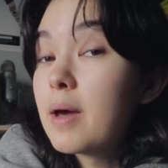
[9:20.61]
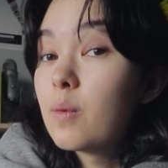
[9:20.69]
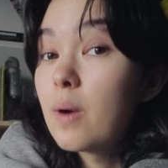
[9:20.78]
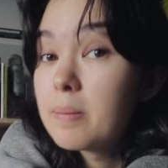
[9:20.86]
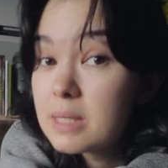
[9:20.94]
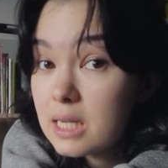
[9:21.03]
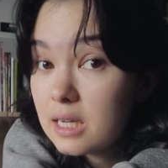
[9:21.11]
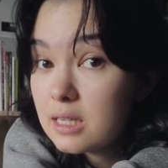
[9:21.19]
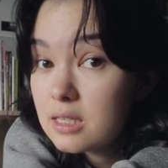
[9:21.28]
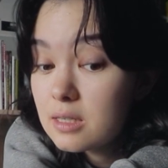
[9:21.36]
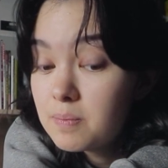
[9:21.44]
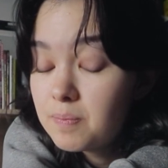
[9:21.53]

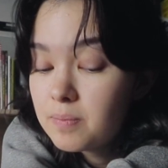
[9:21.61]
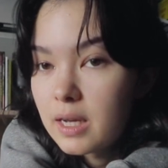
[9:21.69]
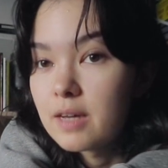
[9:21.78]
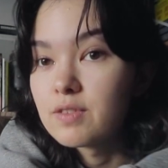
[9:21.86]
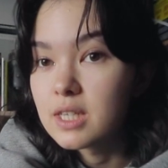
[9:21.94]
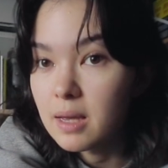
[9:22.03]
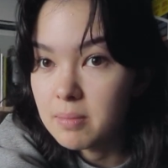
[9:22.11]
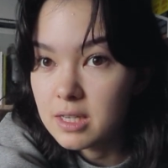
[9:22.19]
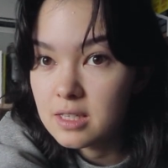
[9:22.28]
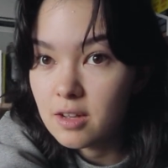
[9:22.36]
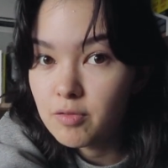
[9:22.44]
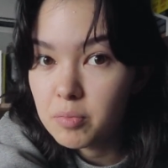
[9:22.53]
website, I have to get my
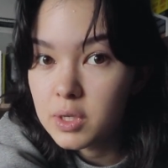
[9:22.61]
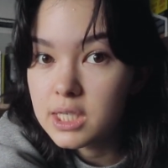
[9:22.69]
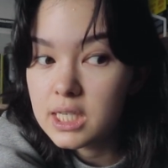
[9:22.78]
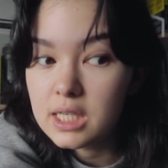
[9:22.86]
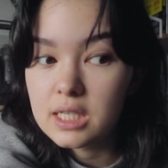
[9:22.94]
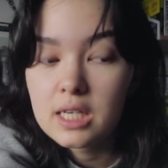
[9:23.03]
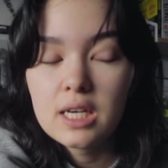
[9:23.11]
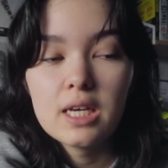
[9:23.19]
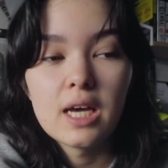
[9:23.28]
stuff printed,